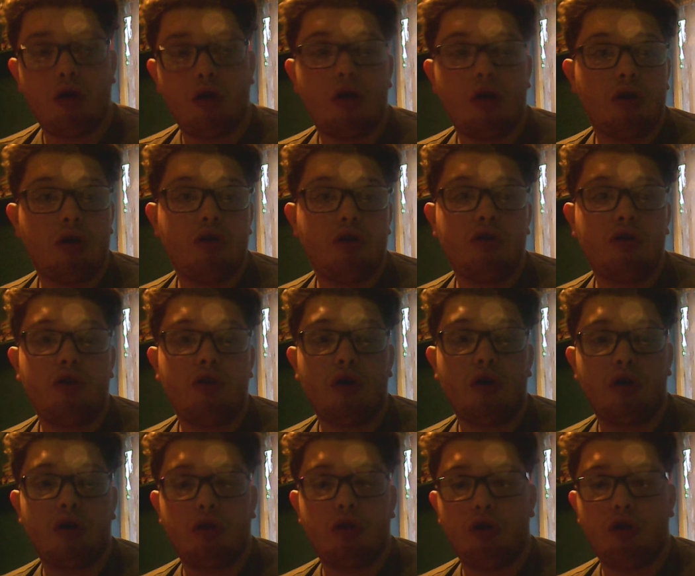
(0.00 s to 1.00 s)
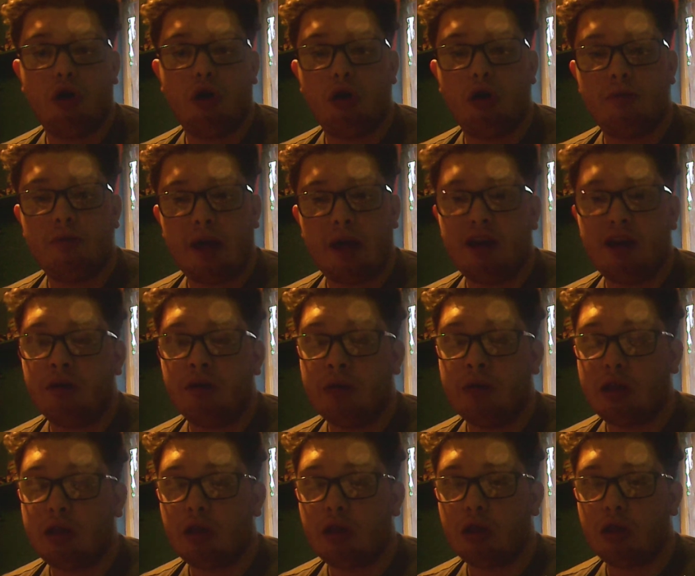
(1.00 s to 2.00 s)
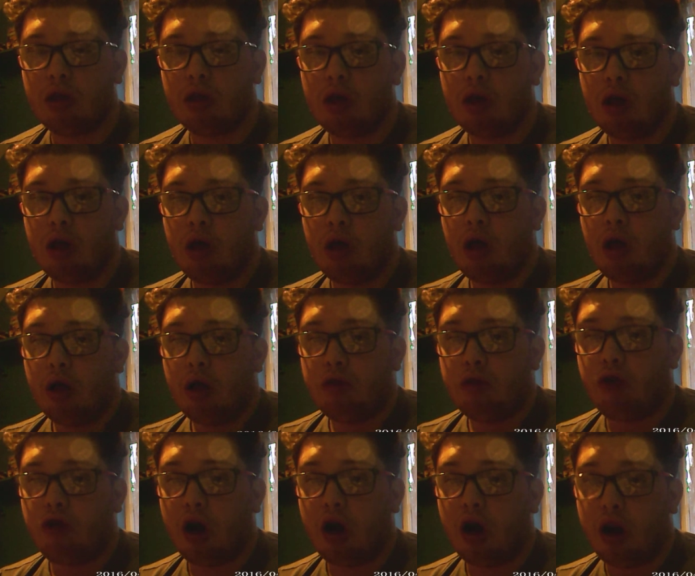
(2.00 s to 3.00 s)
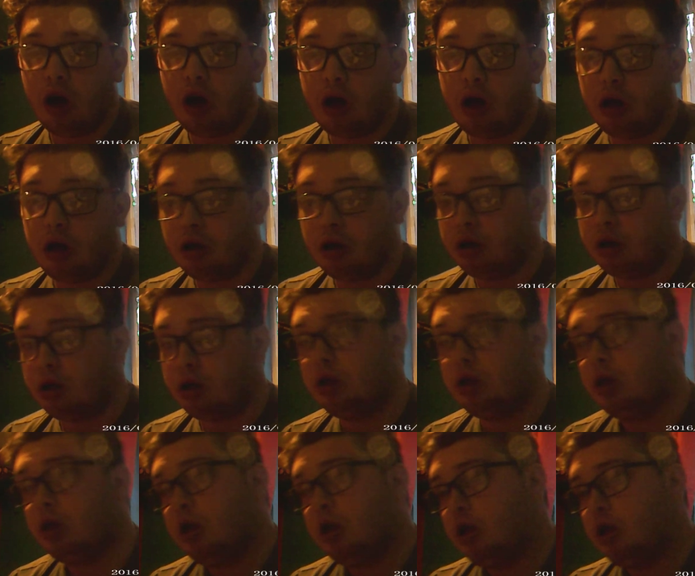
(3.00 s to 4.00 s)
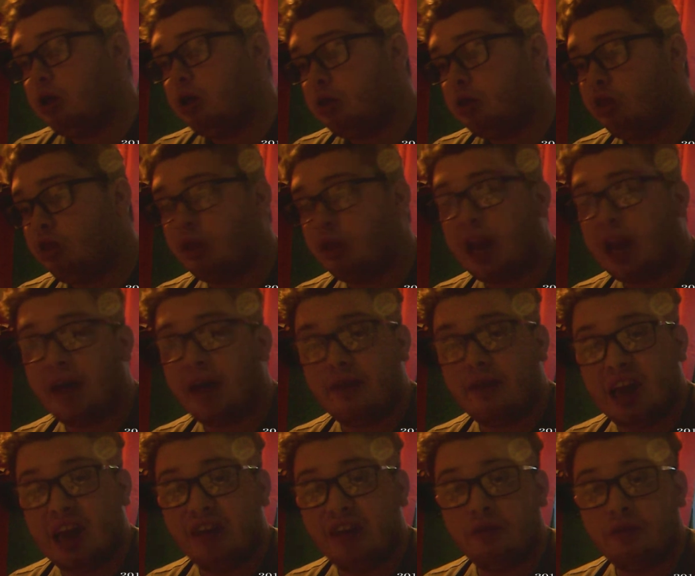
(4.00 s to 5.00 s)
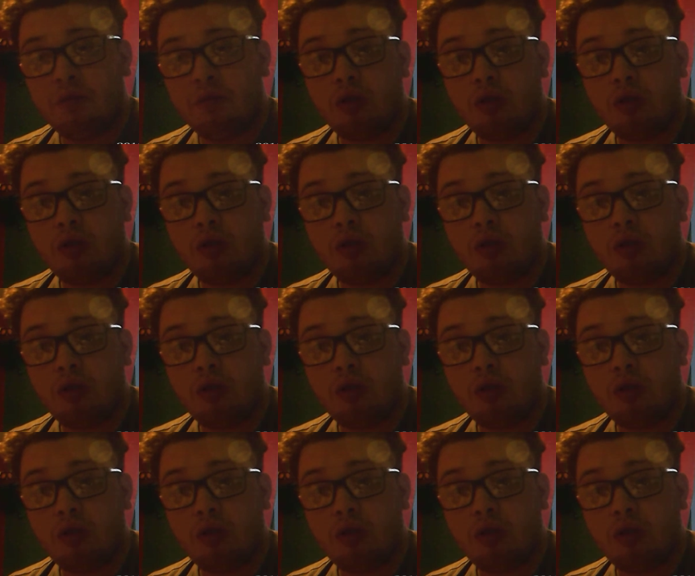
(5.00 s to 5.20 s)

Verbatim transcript: Not not because you're madam. It's just trying to just le- leave